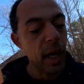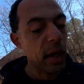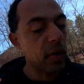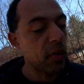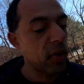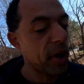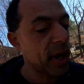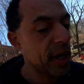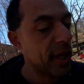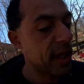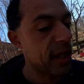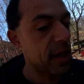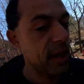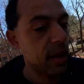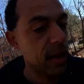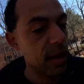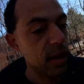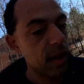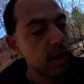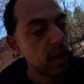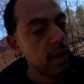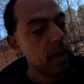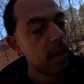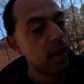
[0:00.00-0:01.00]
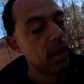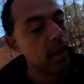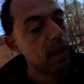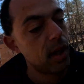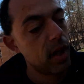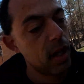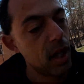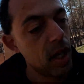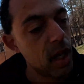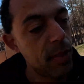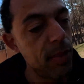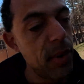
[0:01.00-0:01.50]
it ready.
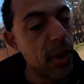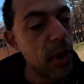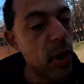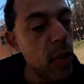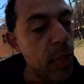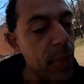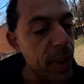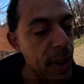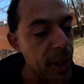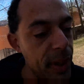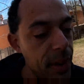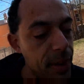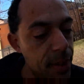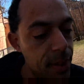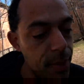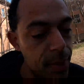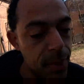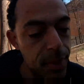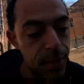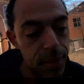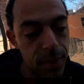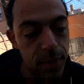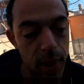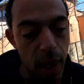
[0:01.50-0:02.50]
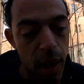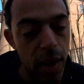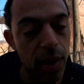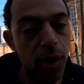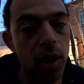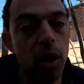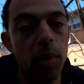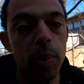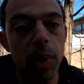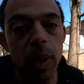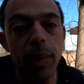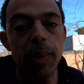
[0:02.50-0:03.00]
I'm hoping, I don't
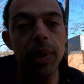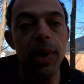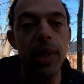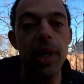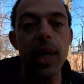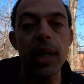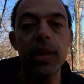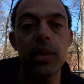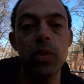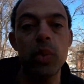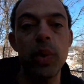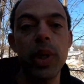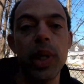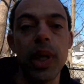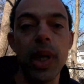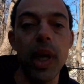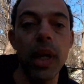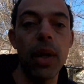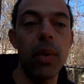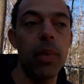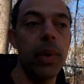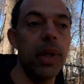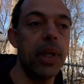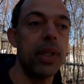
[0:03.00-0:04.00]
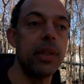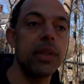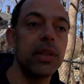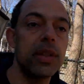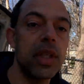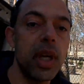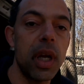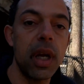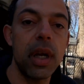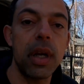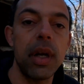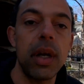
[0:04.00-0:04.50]
know, maybe next weekend we can
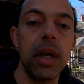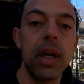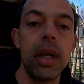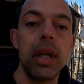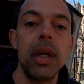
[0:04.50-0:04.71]
start,